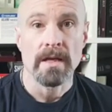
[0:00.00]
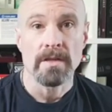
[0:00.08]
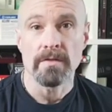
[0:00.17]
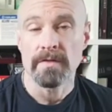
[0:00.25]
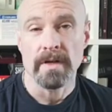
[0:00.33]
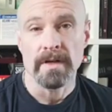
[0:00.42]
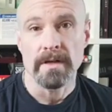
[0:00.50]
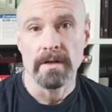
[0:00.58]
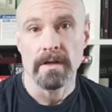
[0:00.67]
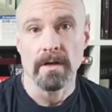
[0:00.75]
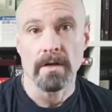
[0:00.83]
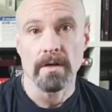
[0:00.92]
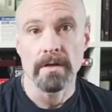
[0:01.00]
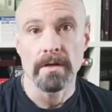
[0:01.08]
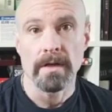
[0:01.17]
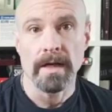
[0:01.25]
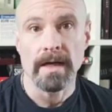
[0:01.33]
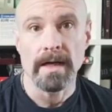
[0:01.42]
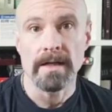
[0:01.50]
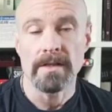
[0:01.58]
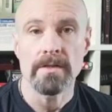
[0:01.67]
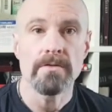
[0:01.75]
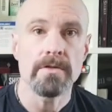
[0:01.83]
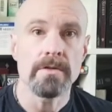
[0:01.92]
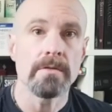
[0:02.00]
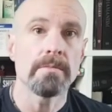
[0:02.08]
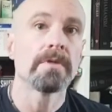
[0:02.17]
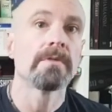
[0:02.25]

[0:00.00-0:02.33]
You'll find her on YouTube,